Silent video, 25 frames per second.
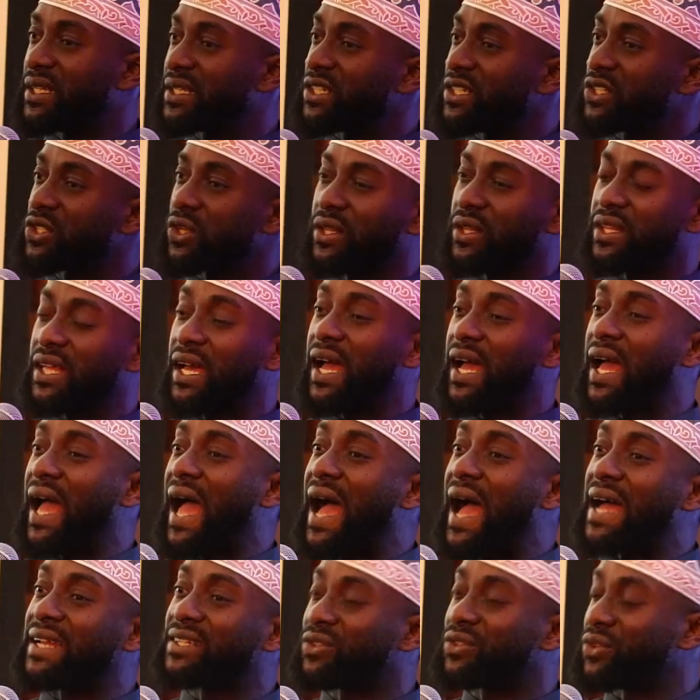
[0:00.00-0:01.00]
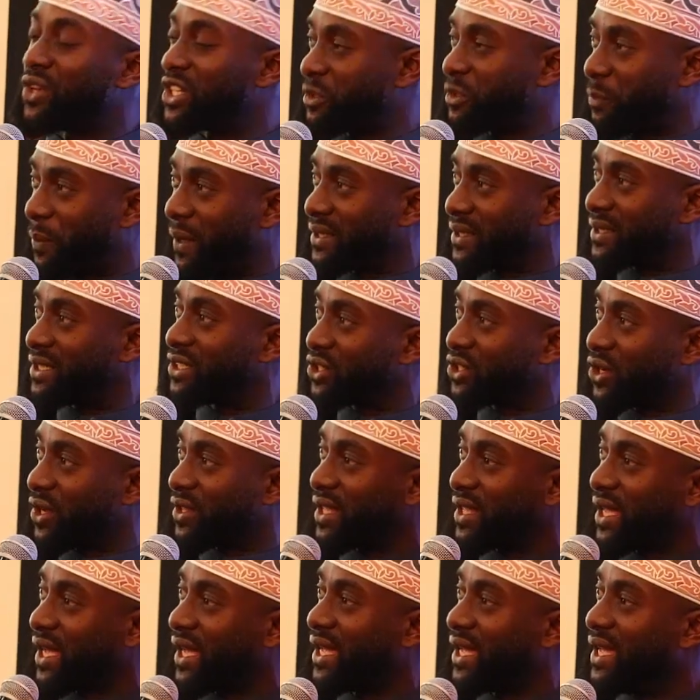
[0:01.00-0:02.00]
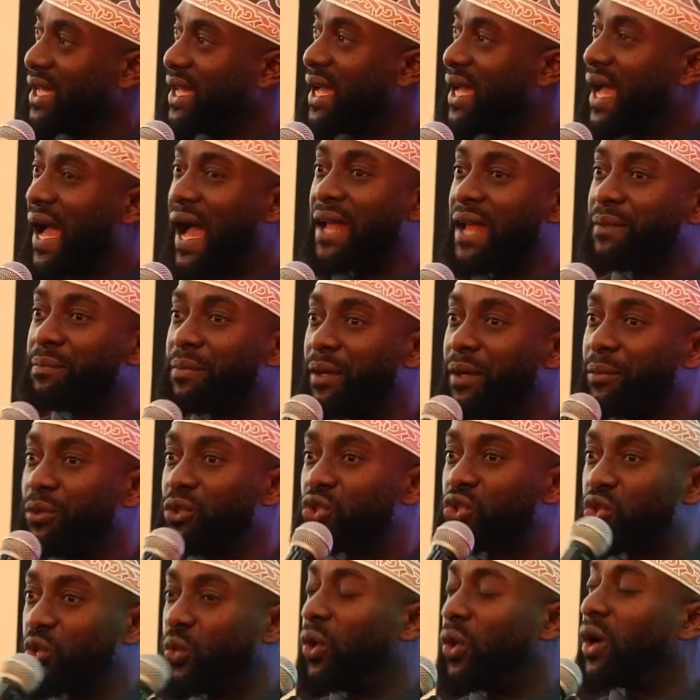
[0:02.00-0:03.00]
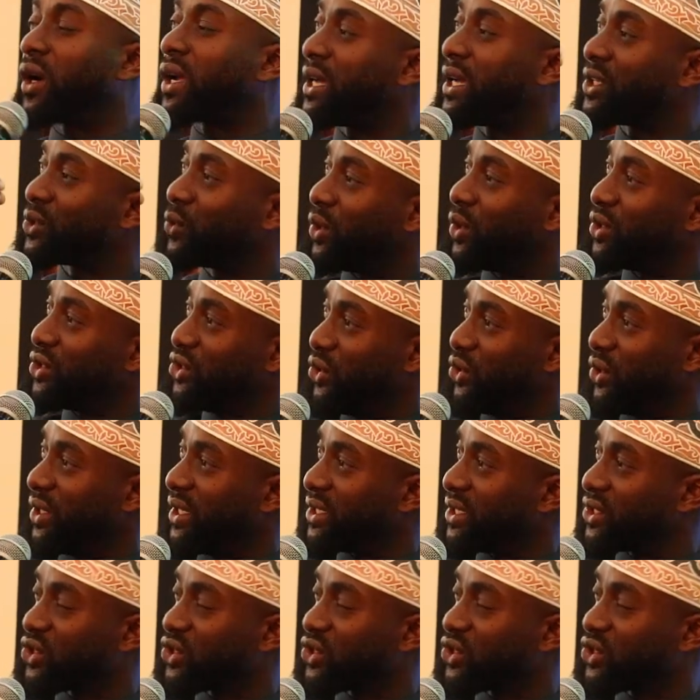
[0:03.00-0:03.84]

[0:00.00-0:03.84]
each other and respect each other and be able to work as one unit.